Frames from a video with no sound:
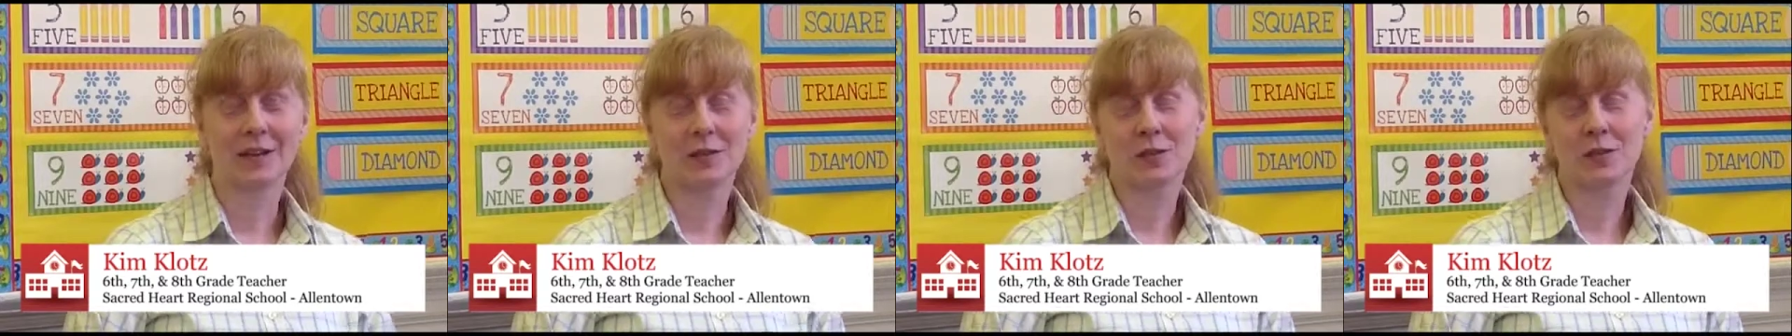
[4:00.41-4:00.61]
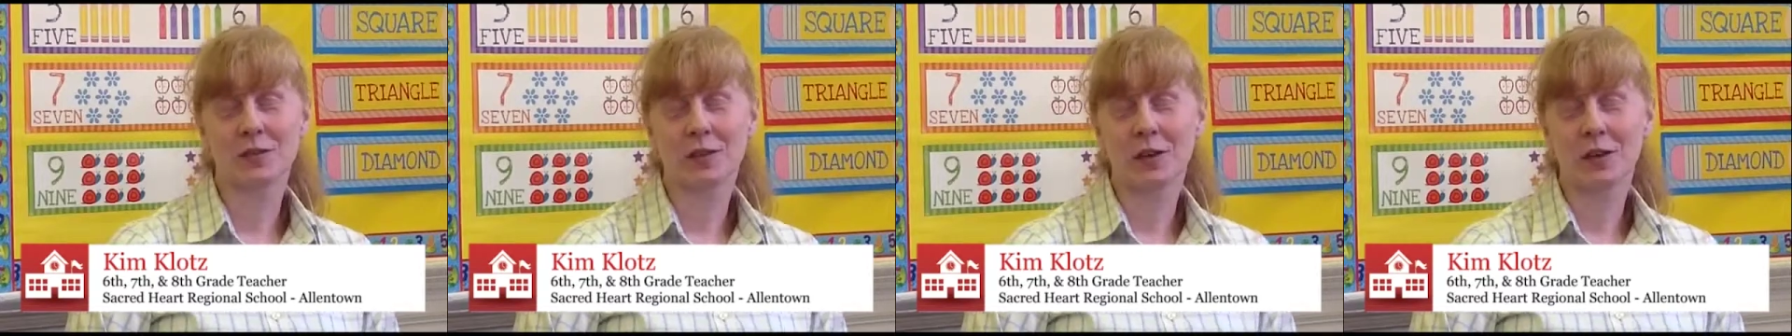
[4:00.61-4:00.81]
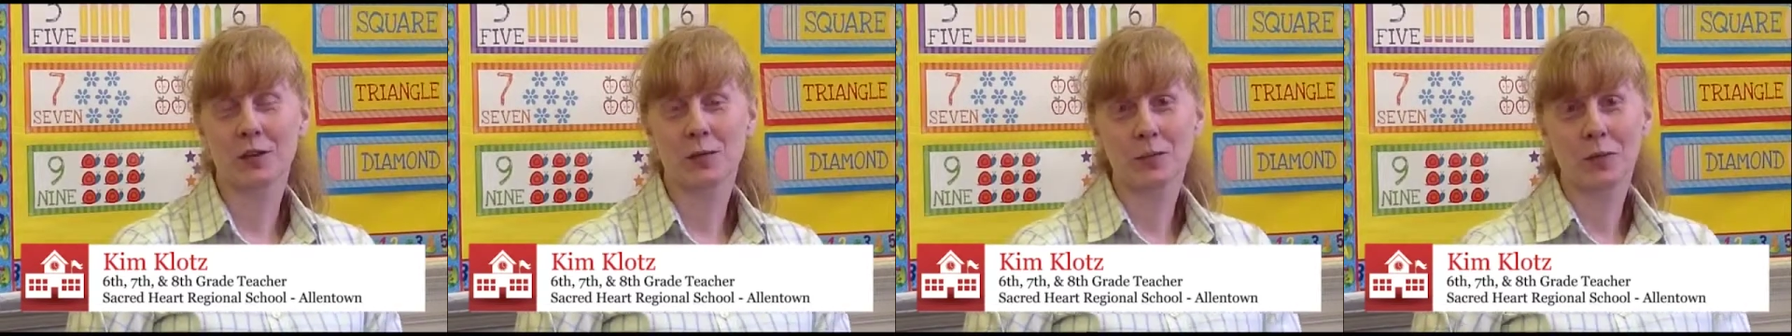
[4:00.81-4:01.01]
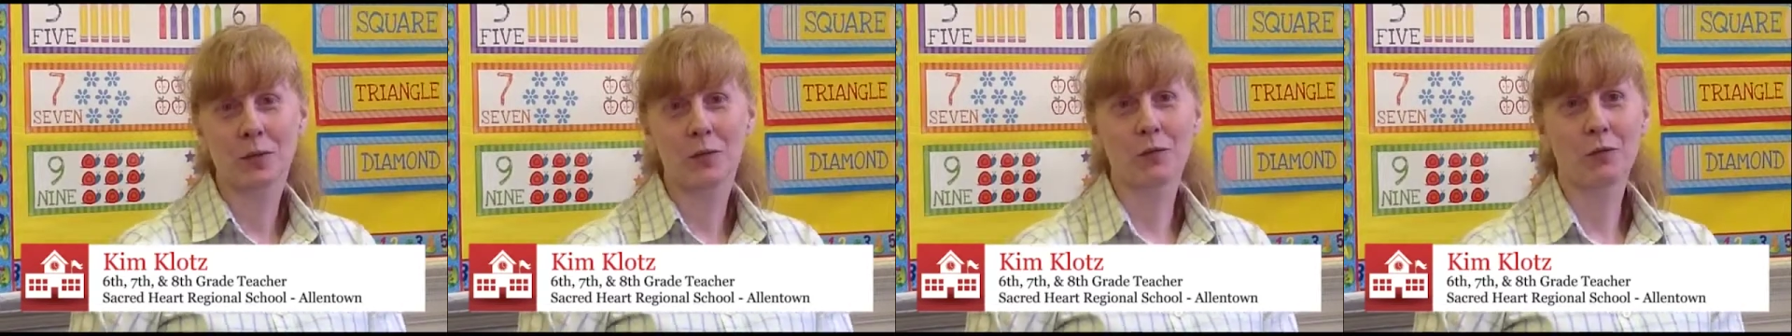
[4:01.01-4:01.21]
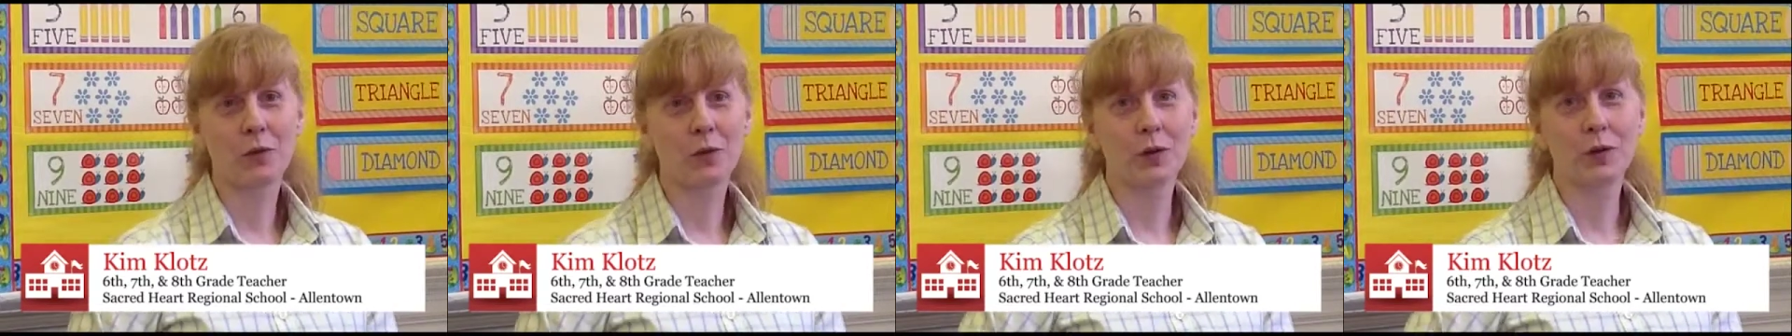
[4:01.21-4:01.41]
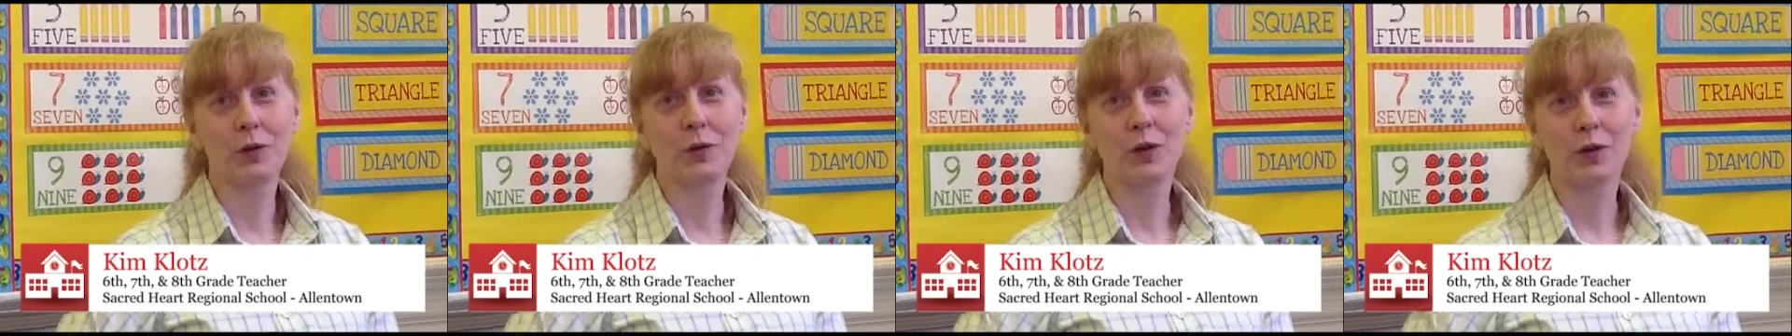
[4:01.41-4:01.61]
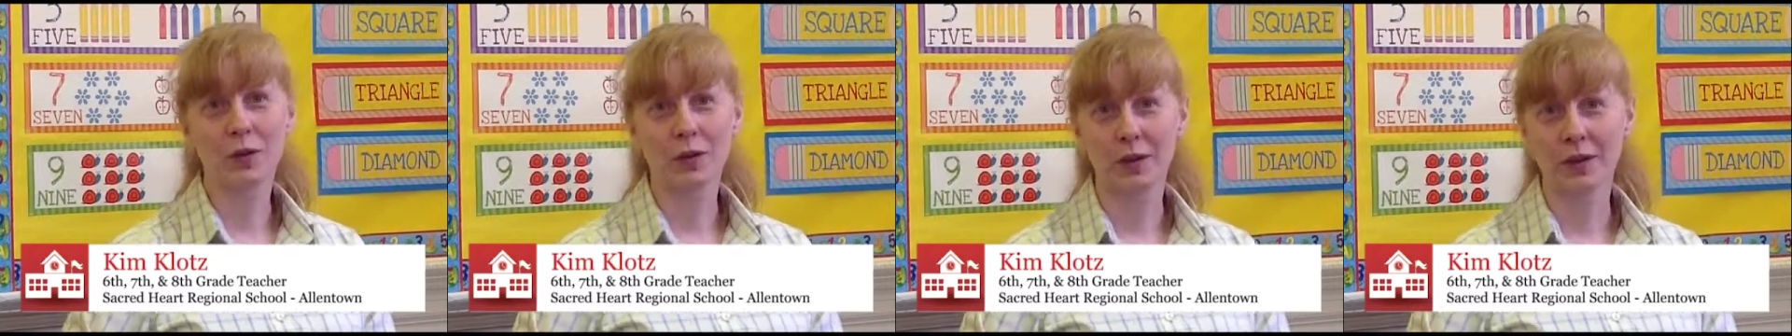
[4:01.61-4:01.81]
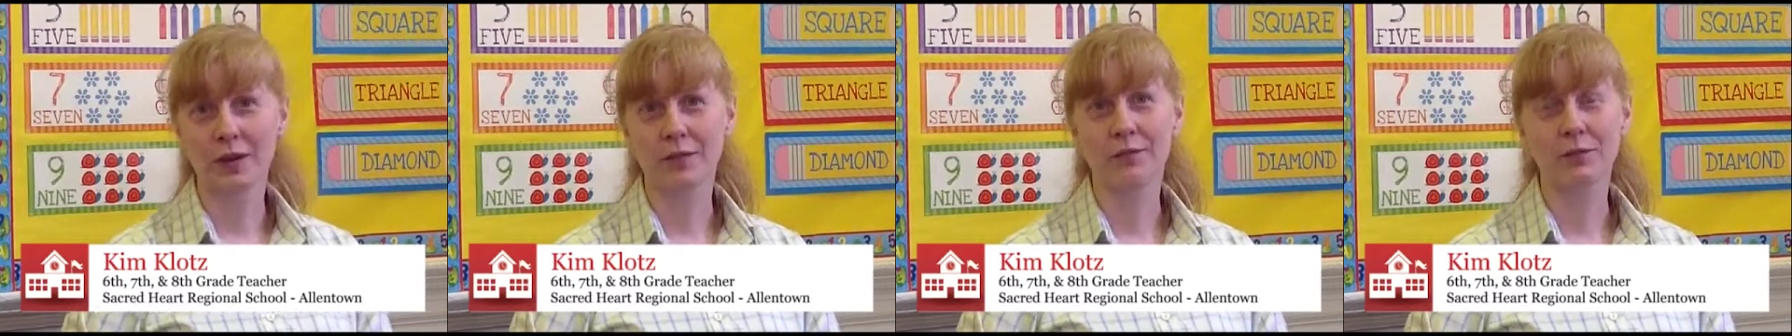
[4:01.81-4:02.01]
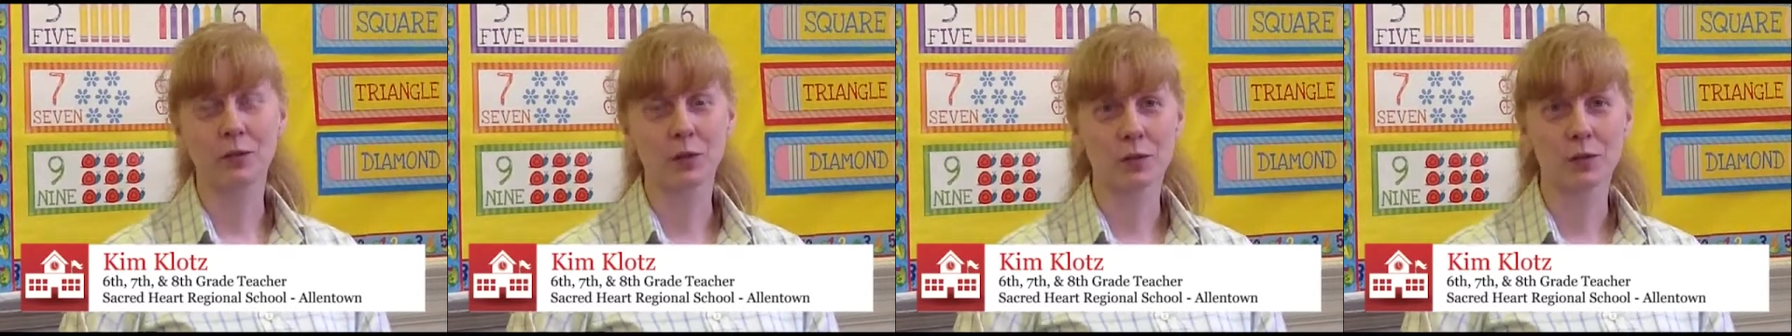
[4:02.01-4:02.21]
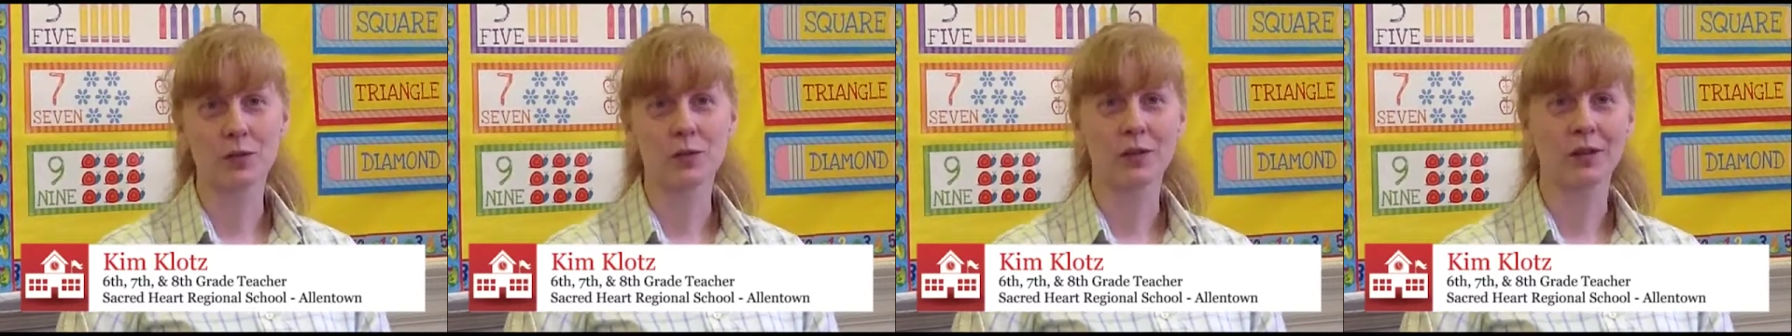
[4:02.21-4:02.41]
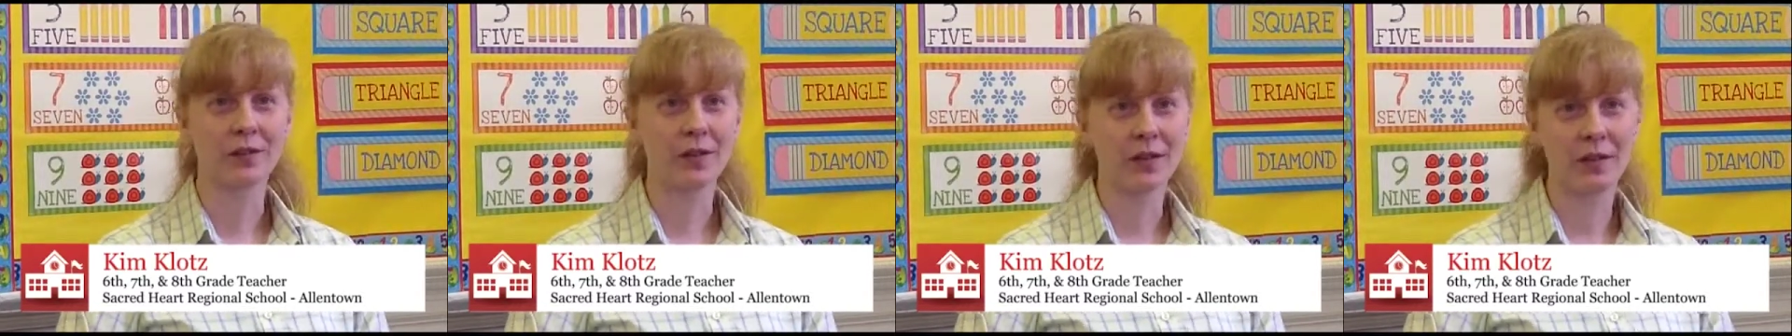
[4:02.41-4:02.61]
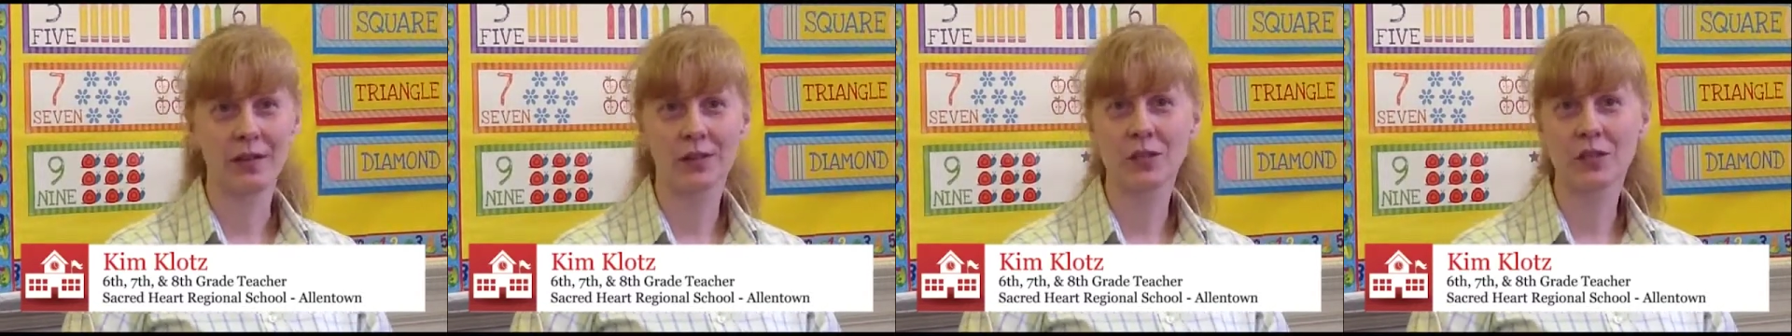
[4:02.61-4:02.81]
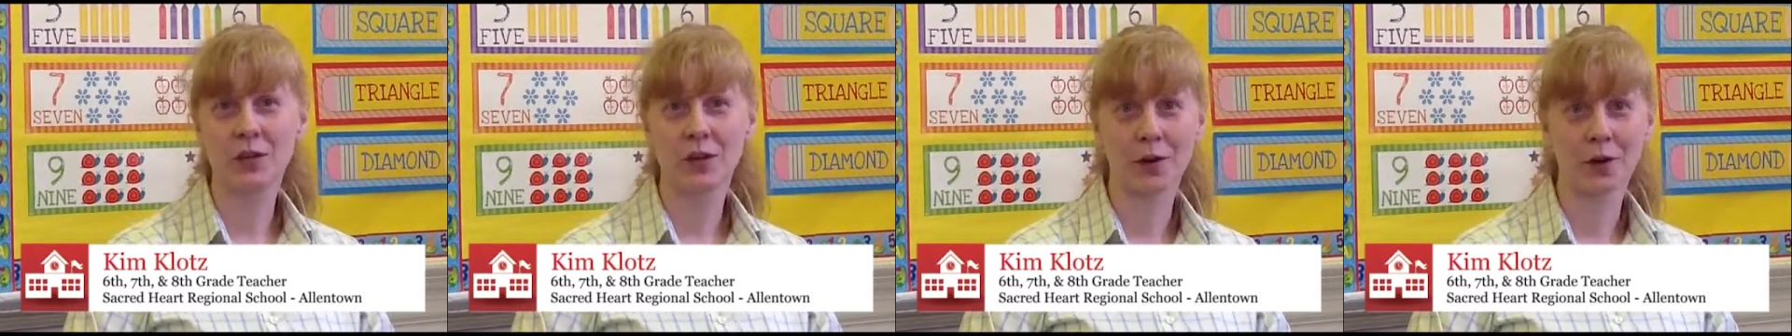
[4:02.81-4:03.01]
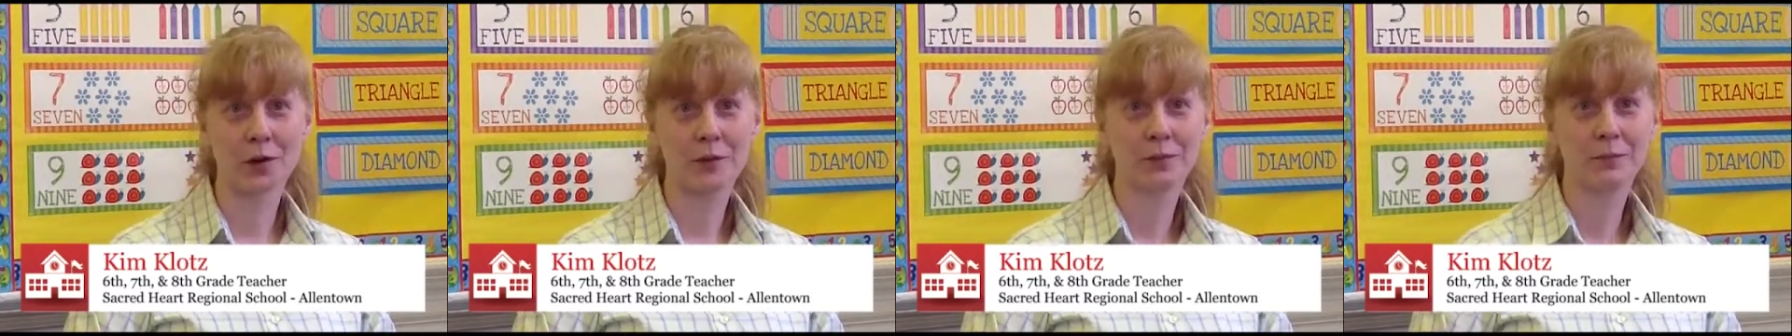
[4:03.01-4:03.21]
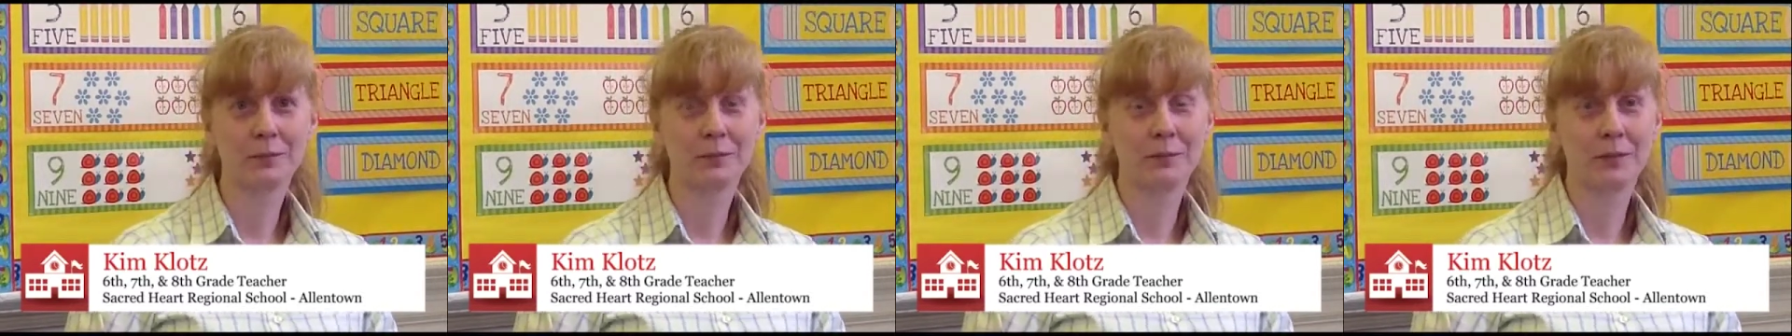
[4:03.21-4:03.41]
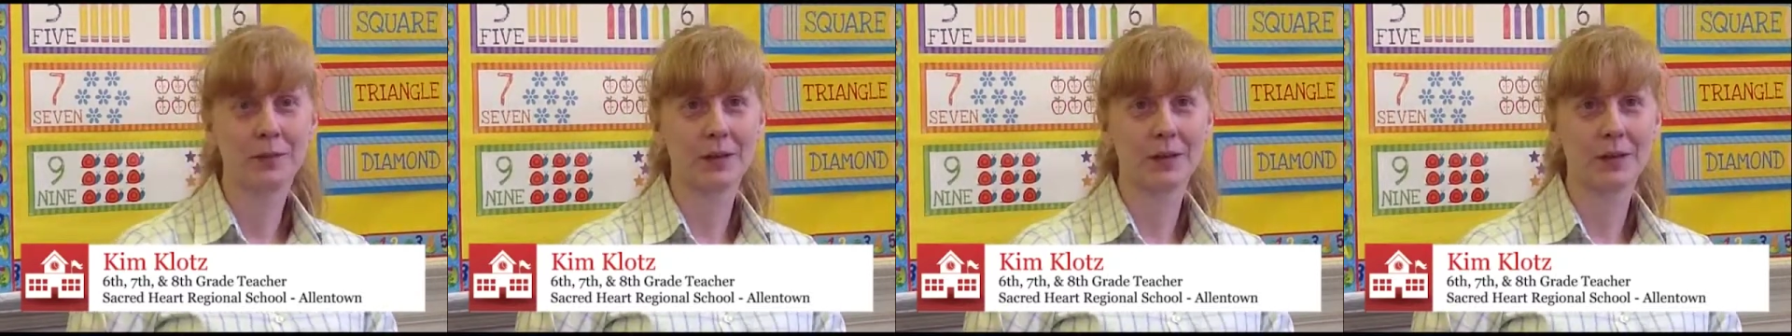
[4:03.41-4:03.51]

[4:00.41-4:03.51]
I just think it's been a really good influence on the kids here.